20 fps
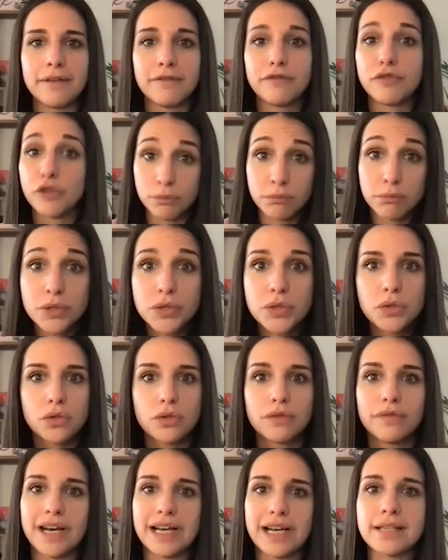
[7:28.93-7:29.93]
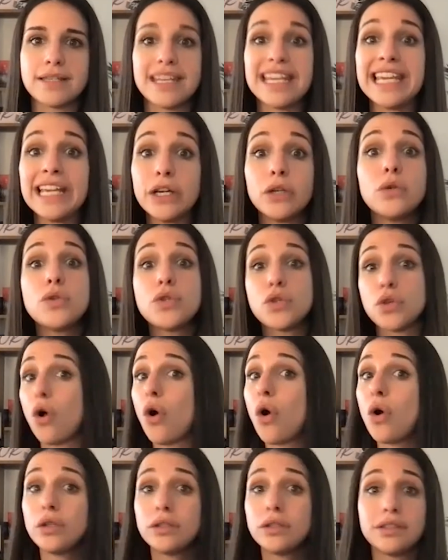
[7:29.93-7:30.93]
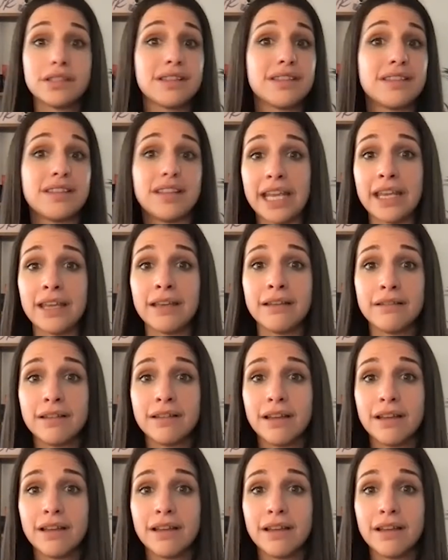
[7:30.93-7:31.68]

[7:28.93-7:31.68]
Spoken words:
for most of us, includes all the 3